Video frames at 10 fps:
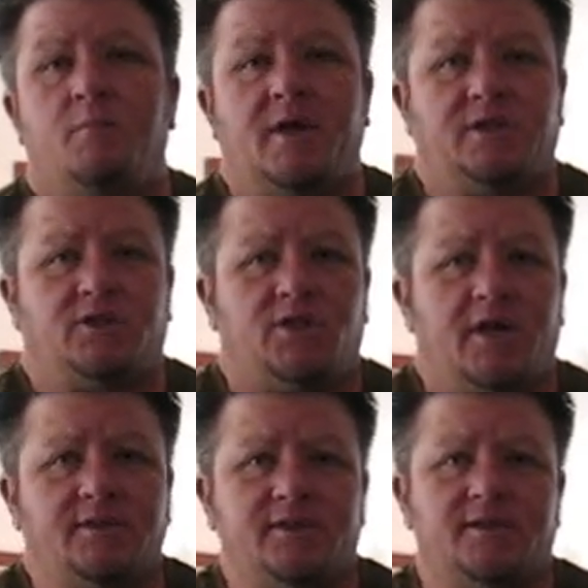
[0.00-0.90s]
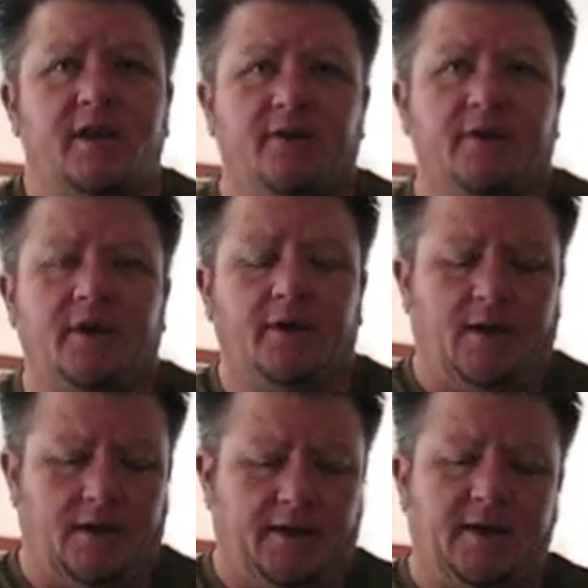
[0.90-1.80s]
My chest is hairy,
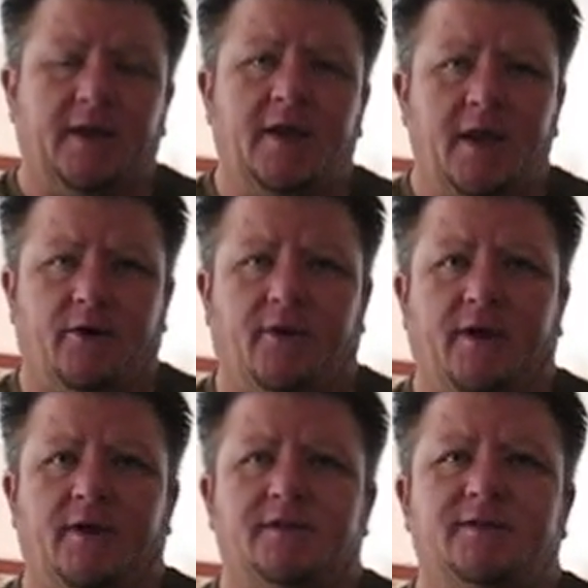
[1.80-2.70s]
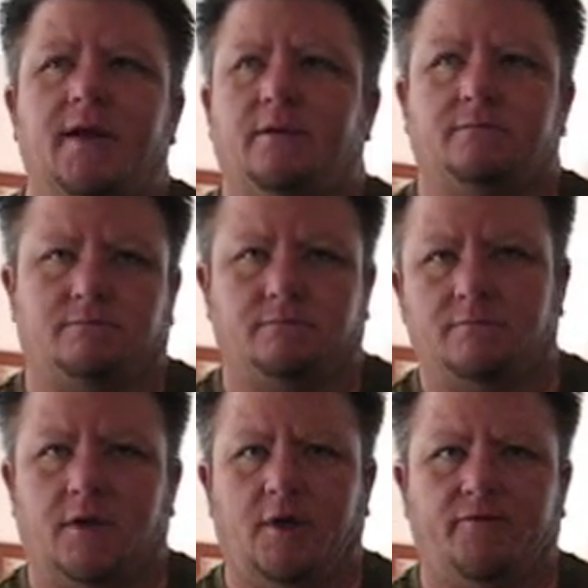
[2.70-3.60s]
getting hairy. It's not
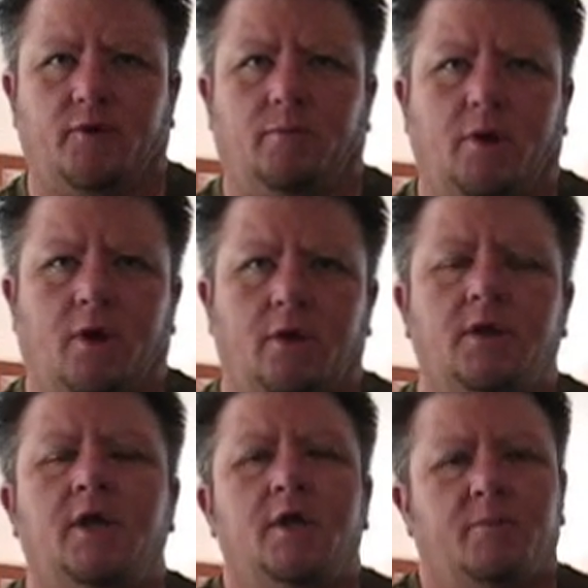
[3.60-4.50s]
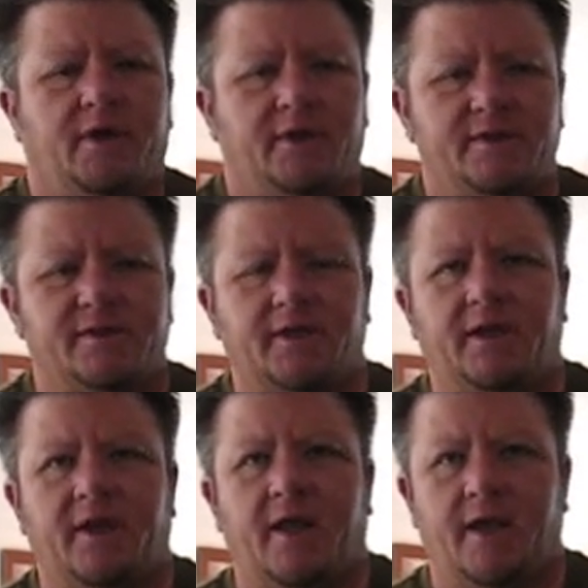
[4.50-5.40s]
a fur ball, but it is
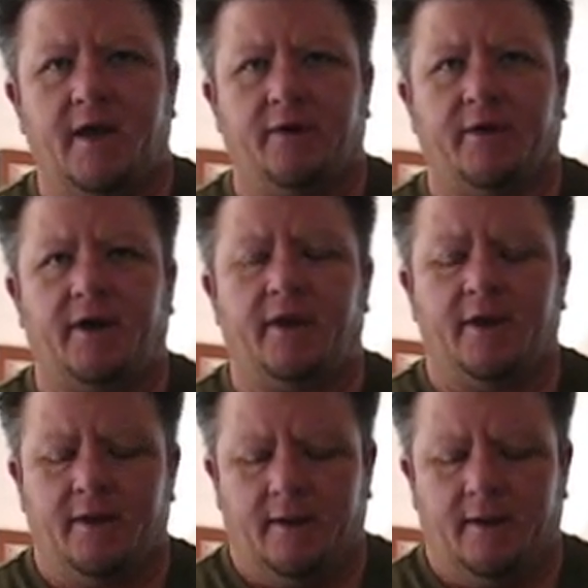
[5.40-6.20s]
getting hairy,